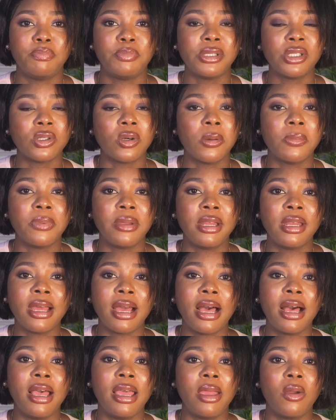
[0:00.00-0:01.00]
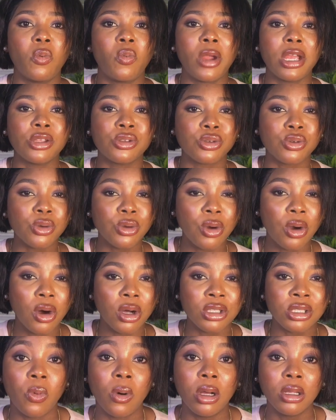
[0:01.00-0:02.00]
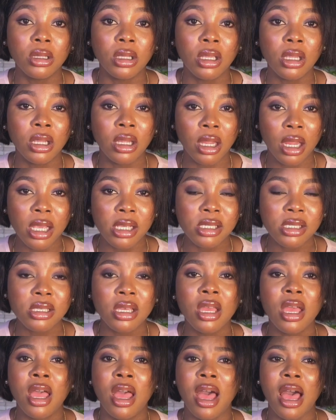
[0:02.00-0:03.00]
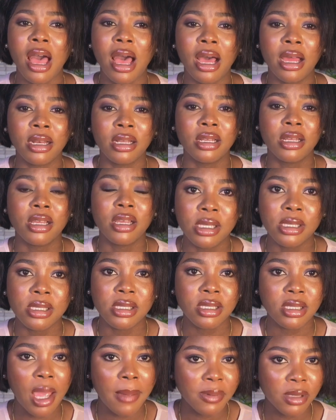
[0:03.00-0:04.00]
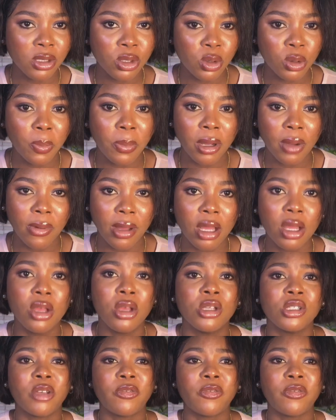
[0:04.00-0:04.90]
Peter Obina um, went to court, won the case, and stepped into power.